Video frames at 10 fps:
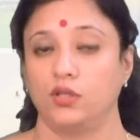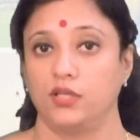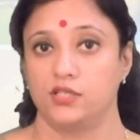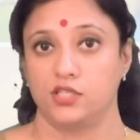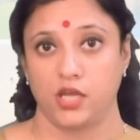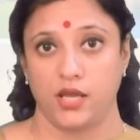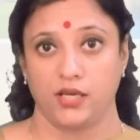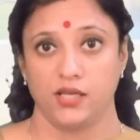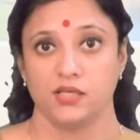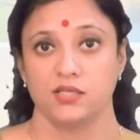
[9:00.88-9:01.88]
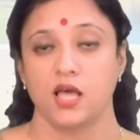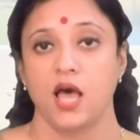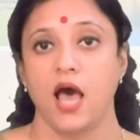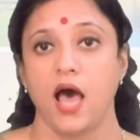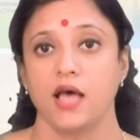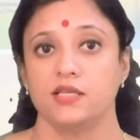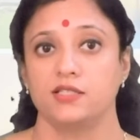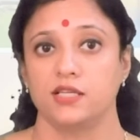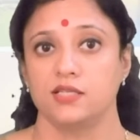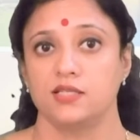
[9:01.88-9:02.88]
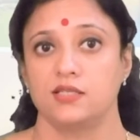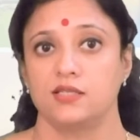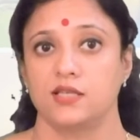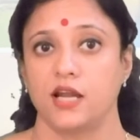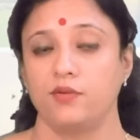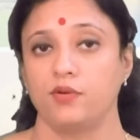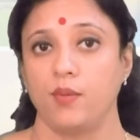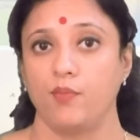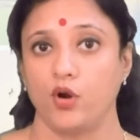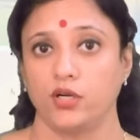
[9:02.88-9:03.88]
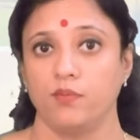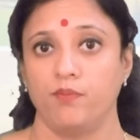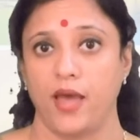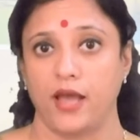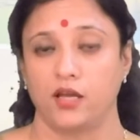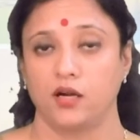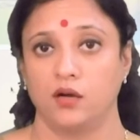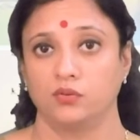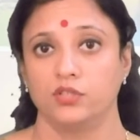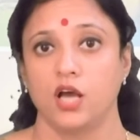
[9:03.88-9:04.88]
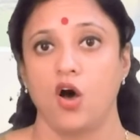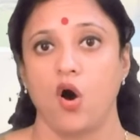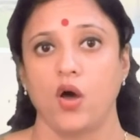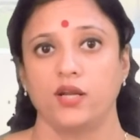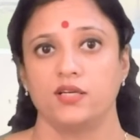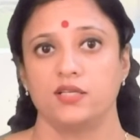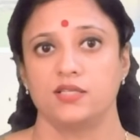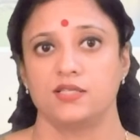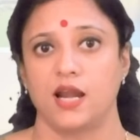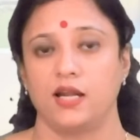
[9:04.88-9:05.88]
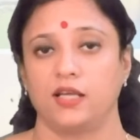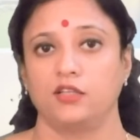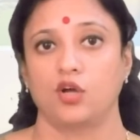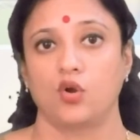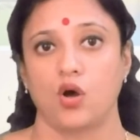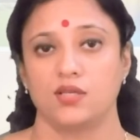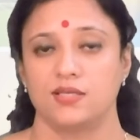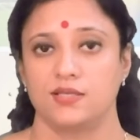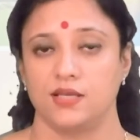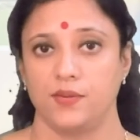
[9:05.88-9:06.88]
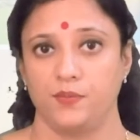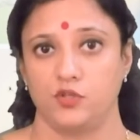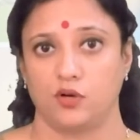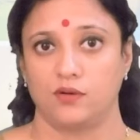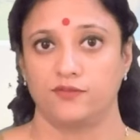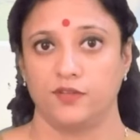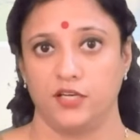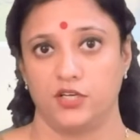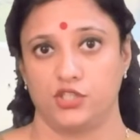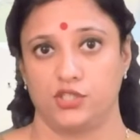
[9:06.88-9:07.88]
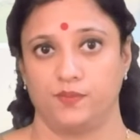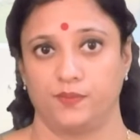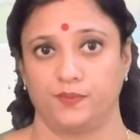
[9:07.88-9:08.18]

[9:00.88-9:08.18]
these theories, as this set important background on understanding the concept of leadership.